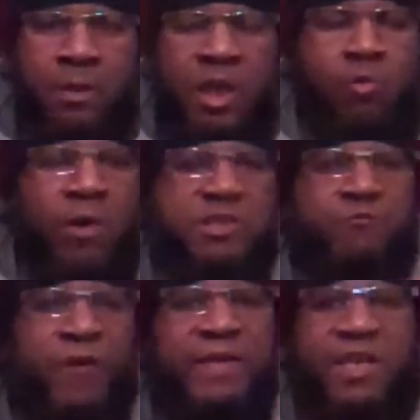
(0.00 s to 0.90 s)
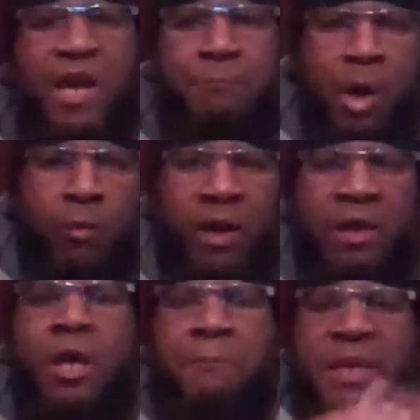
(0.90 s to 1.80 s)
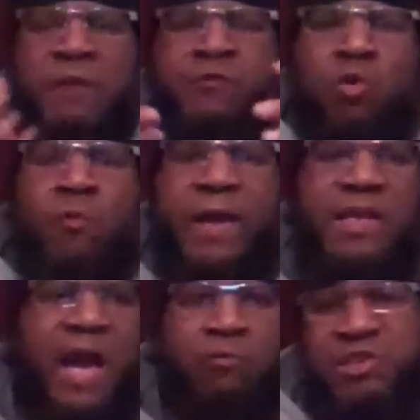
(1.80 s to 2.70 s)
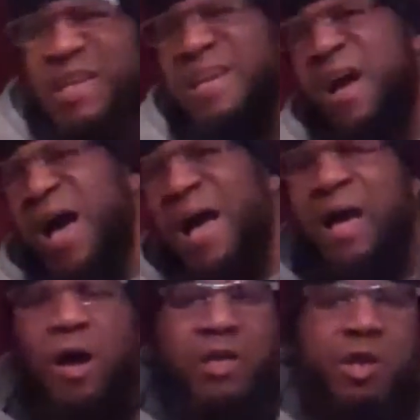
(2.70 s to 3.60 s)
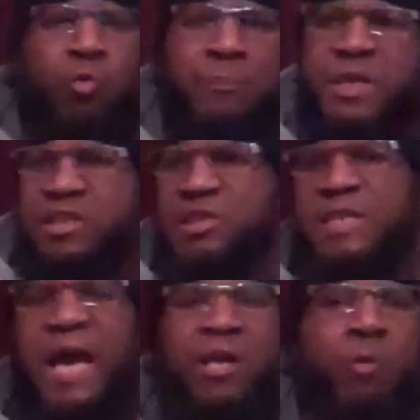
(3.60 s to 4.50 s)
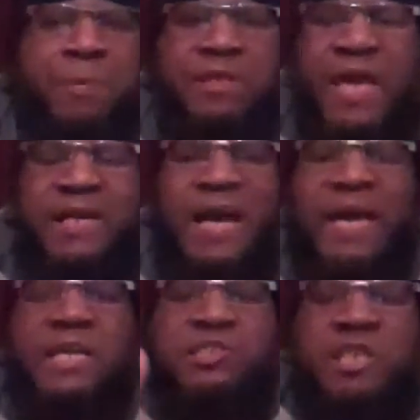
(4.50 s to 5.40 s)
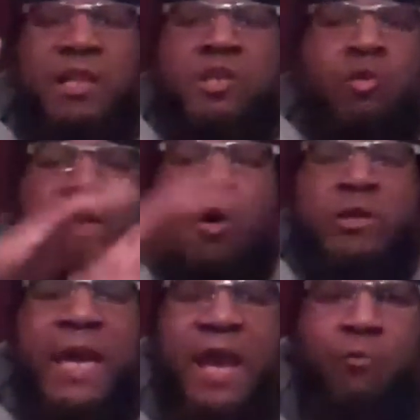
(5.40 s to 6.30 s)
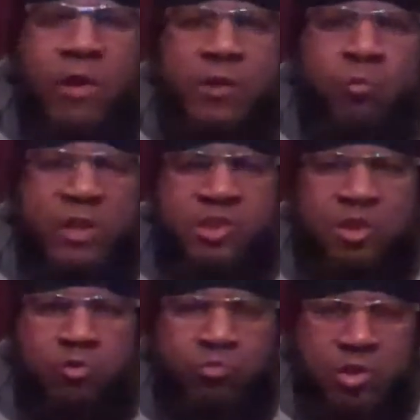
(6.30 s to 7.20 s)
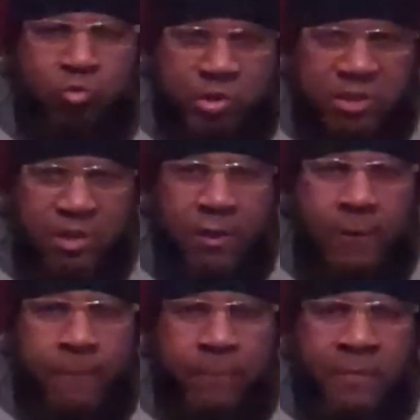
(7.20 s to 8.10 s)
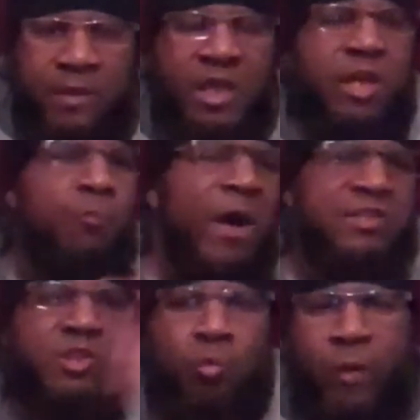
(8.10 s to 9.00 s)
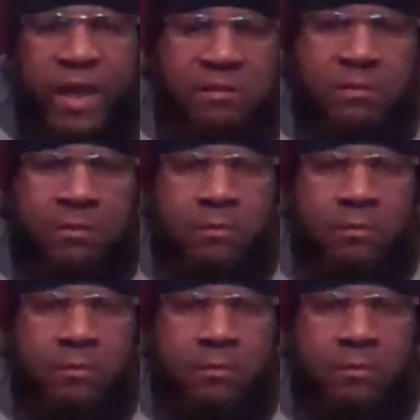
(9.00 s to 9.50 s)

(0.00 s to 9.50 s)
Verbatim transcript: He wants to fight Gamboa. Many of you right now are saying, ah, he'll beat this guy, he'll beat that guy. He's telling you he don't care whether he wins or loses. He wants to win,